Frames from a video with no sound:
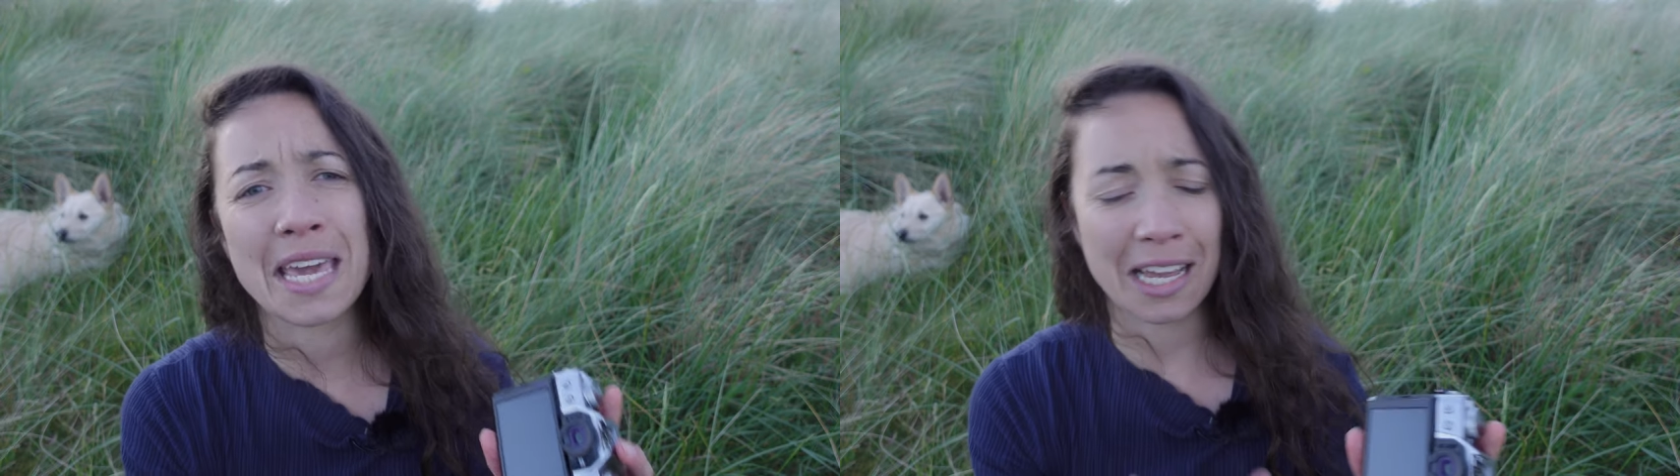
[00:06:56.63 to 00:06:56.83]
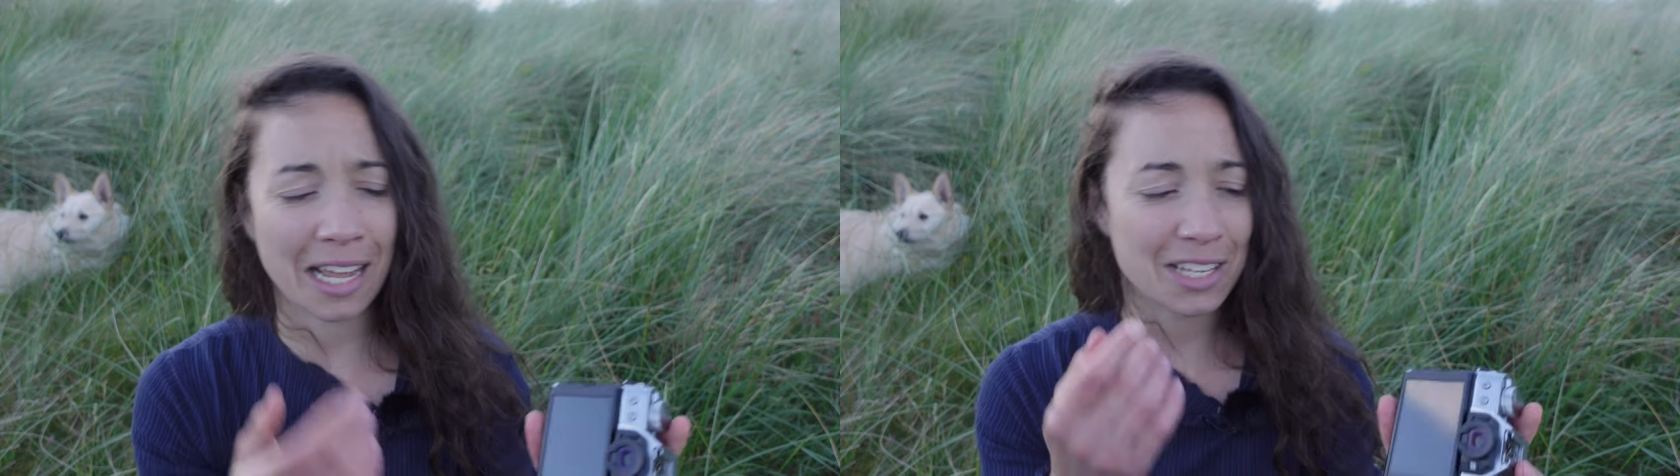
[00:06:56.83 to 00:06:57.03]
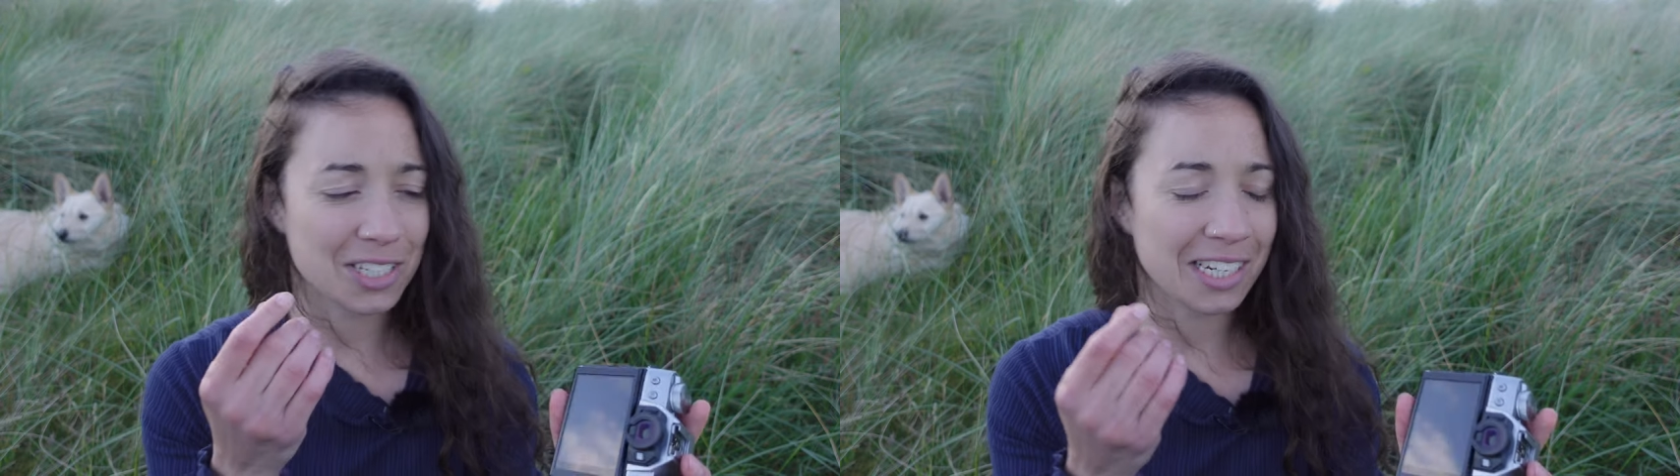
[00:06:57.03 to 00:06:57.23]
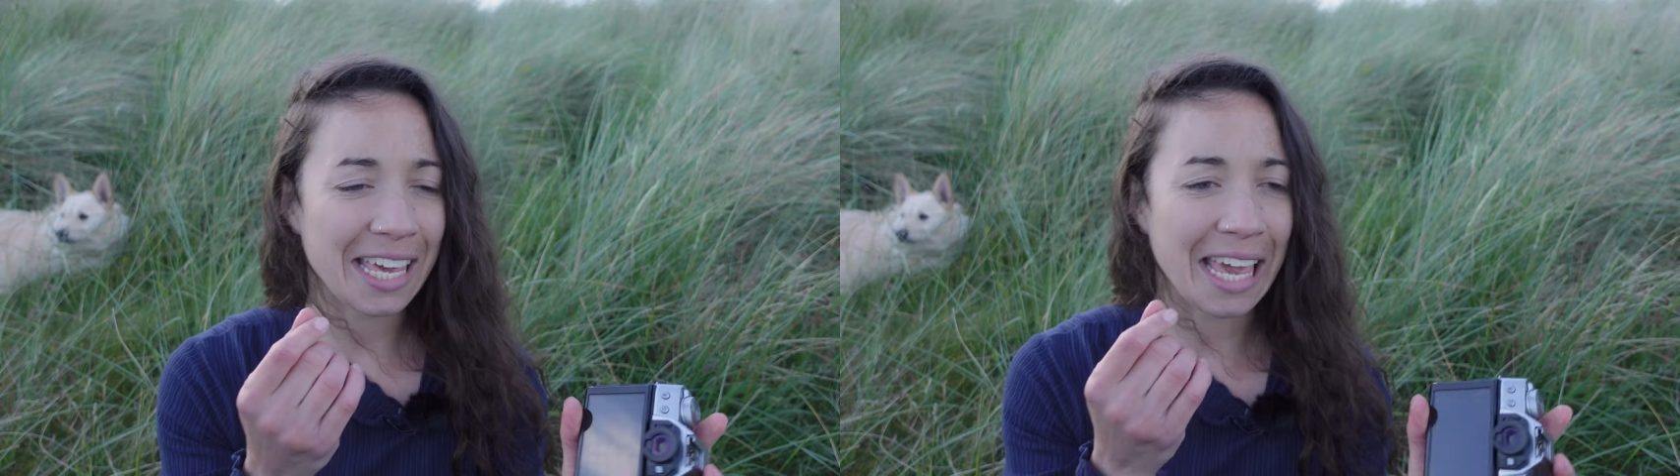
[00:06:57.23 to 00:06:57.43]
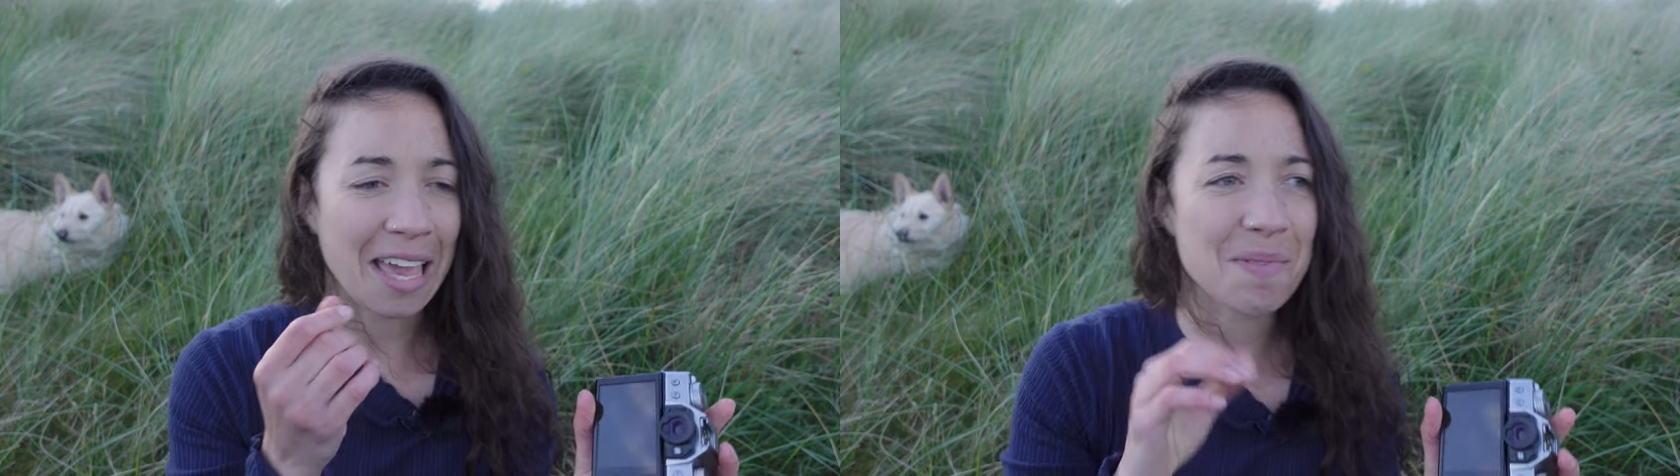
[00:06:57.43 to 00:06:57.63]
And
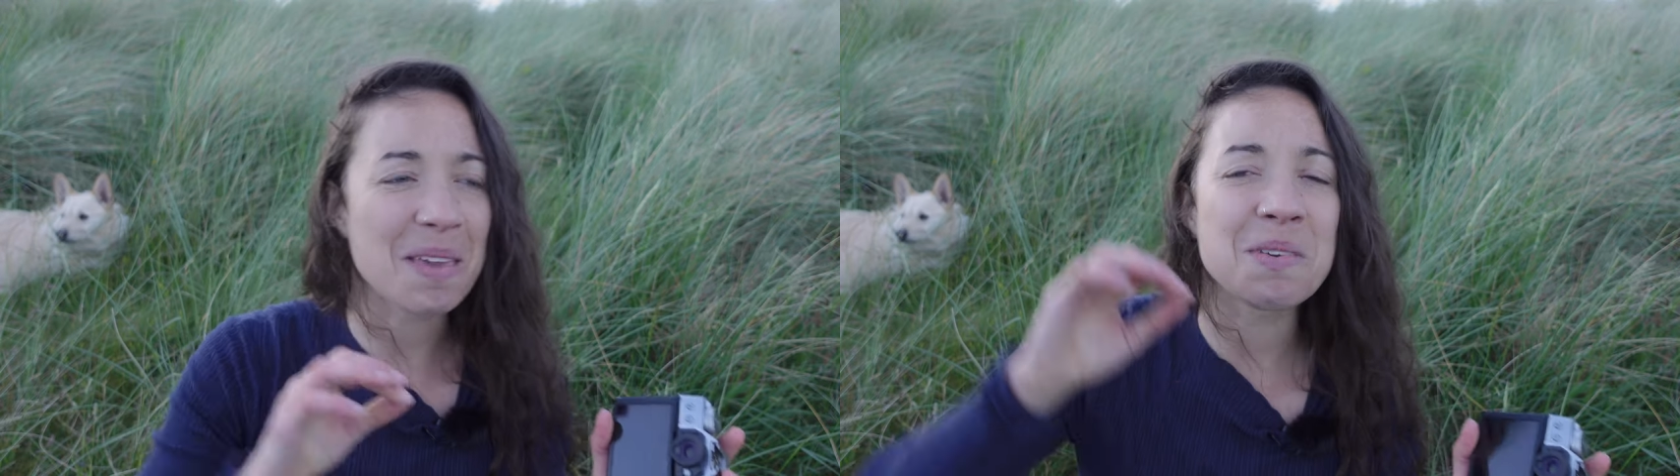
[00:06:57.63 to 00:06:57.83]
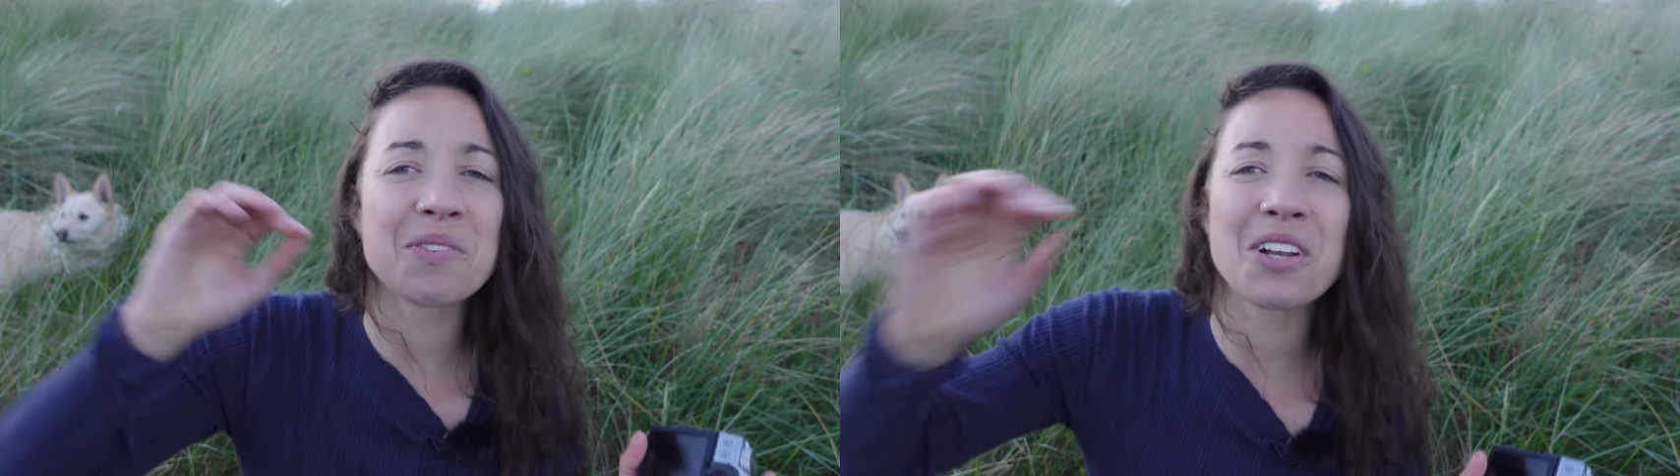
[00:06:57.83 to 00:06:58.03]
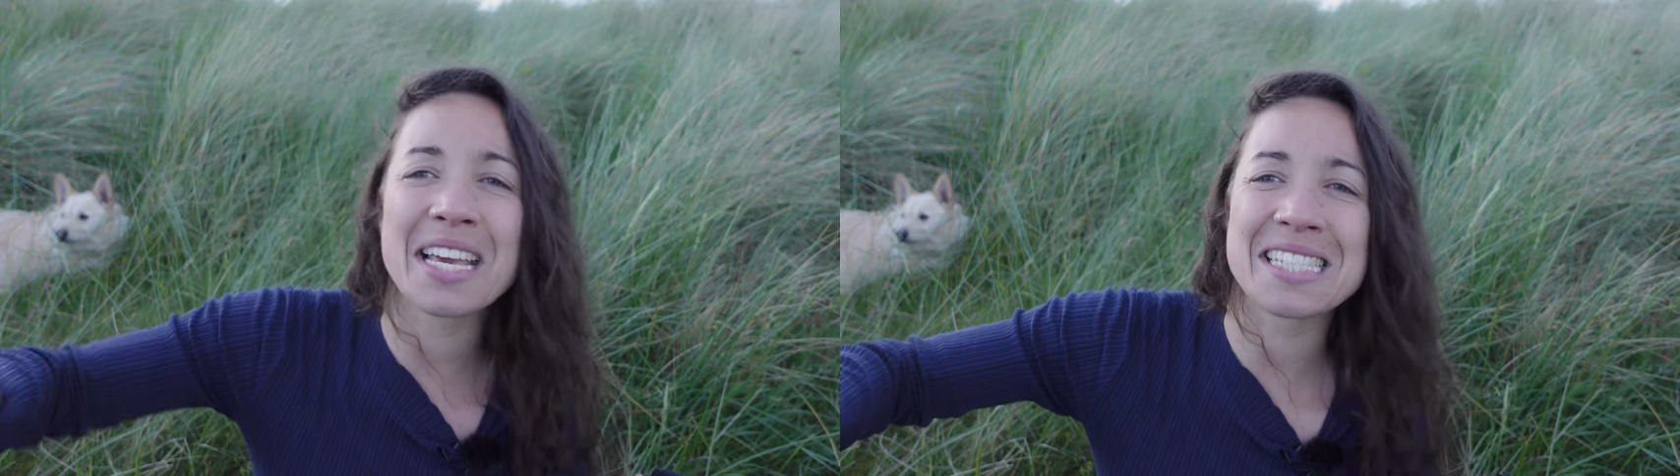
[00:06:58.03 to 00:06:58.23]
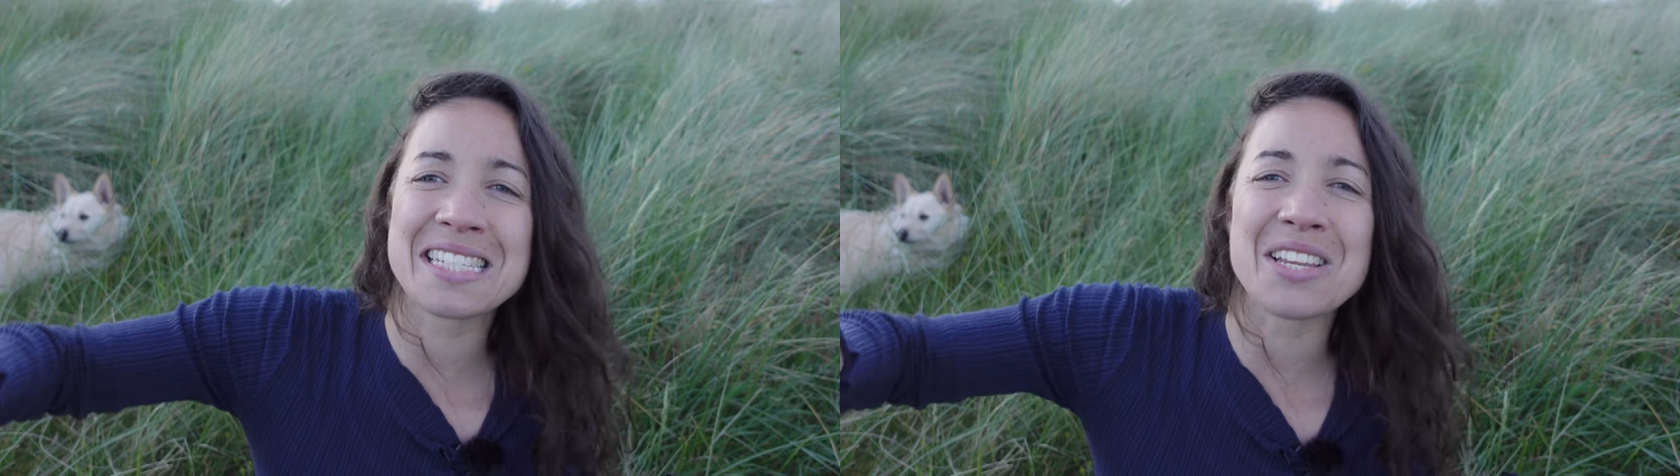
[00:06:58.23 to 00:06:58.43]
actually, it made me realize the